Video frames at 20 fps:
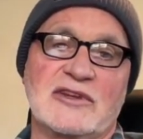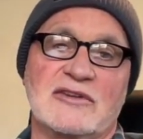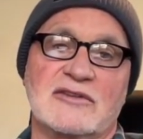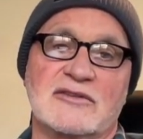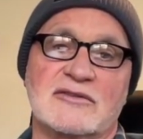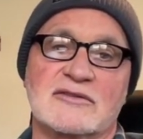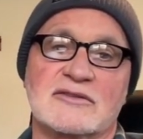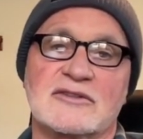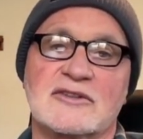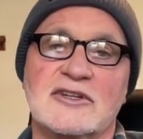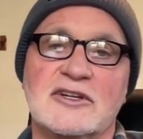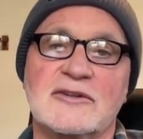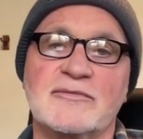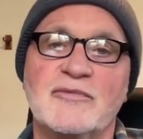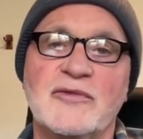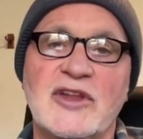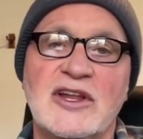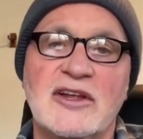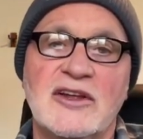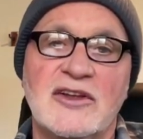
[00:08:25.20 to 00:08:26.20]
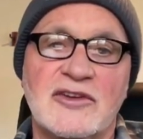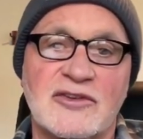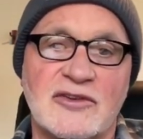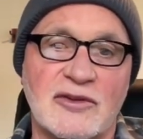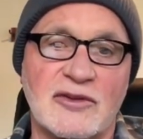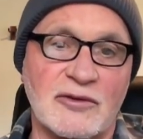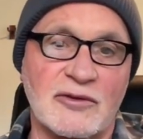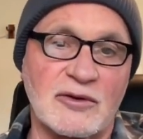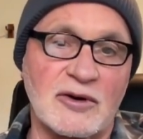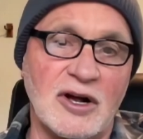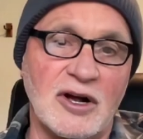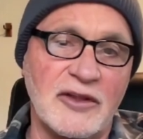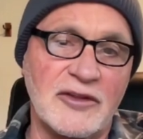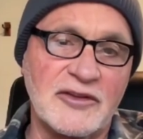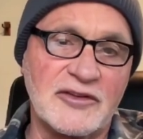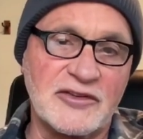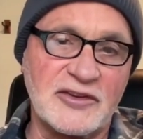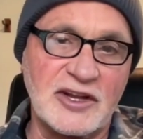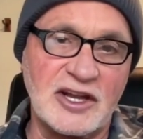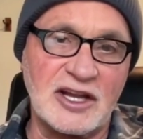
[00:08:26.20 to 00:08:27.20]
Okay, so they're all the
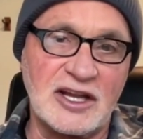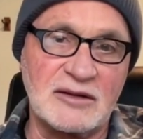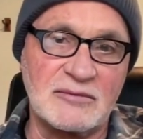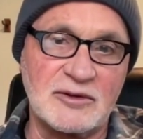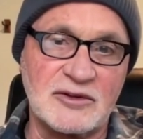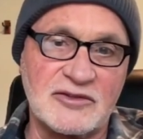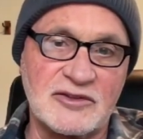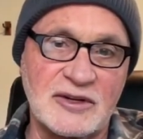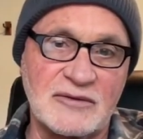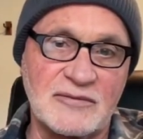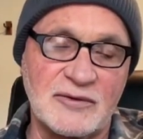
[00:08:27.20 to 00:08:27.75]
same except